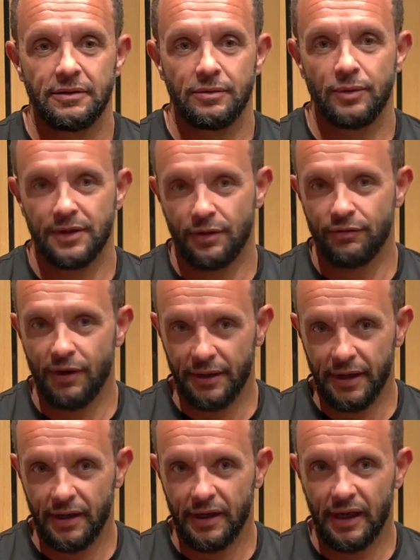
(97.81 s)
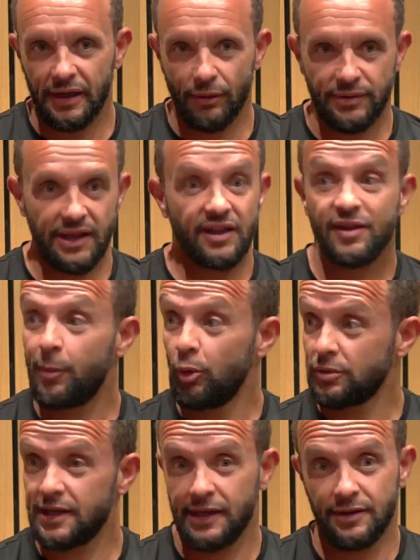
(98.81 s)
was a runner, and I was in
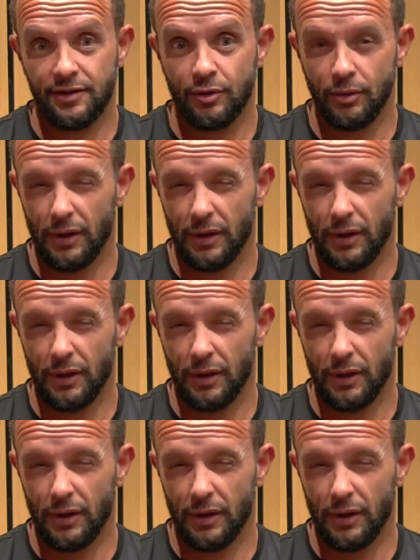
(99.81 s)
sports day in school.